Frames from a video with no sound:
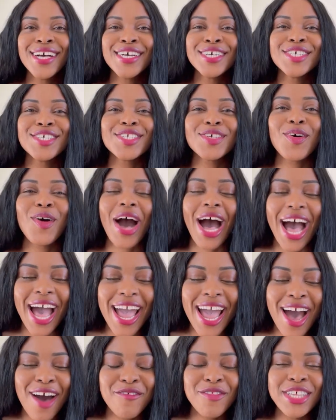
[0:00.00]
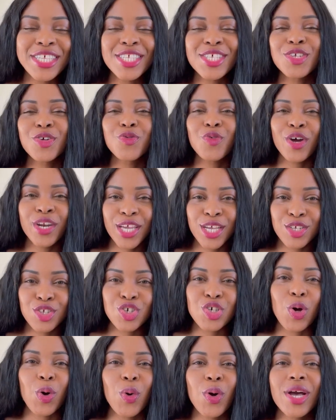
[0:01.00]
So I have this little running
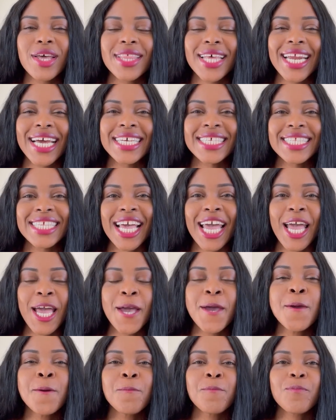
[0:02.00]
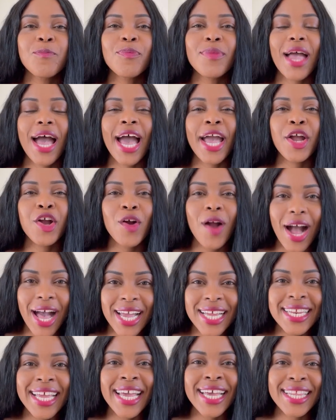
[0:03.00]
joke that I say, I cry
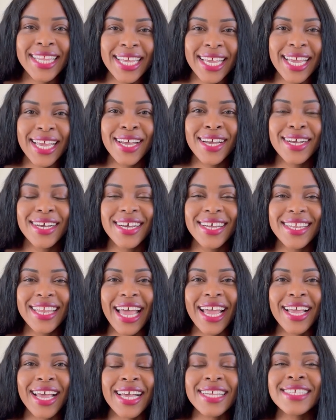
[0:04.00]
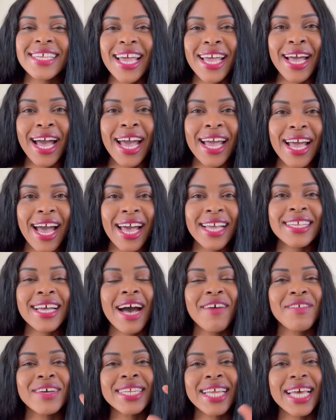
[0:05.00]
daily. Like I
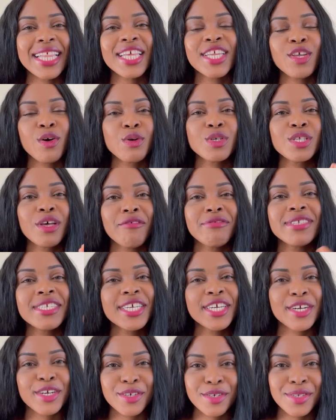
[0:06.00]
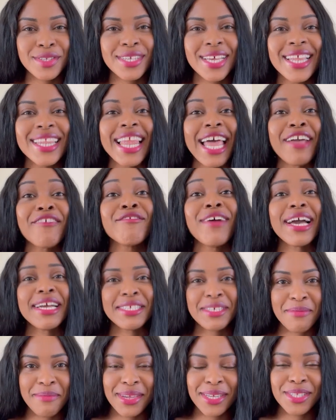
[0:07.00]
have a daily dose of tears, like
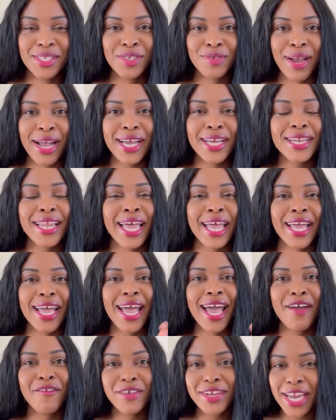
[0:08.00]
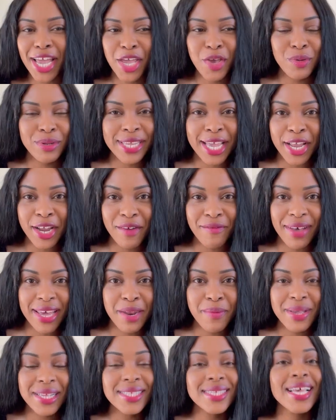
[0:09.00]
vitamins, right? Like every day you take your
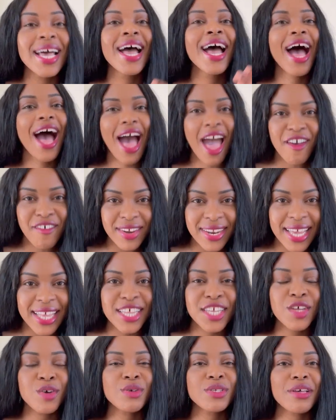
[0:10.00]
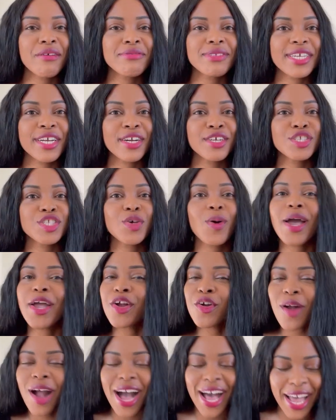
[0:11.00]
vitamins, I have a daily dose of tears. So I
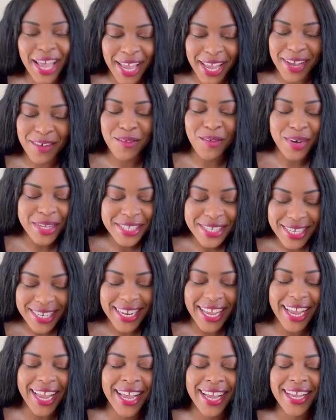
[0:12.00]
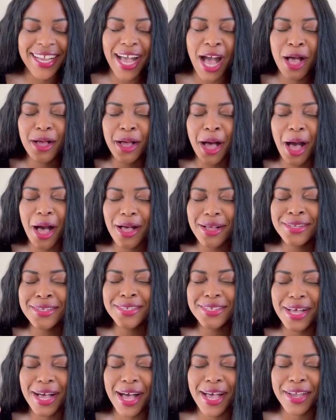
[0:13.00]
cry once a day.
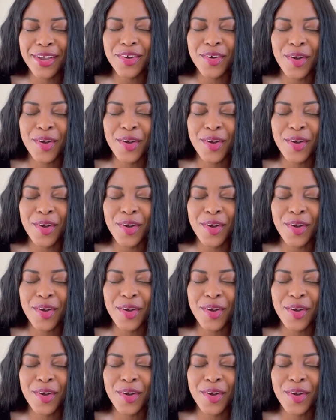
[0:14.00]
I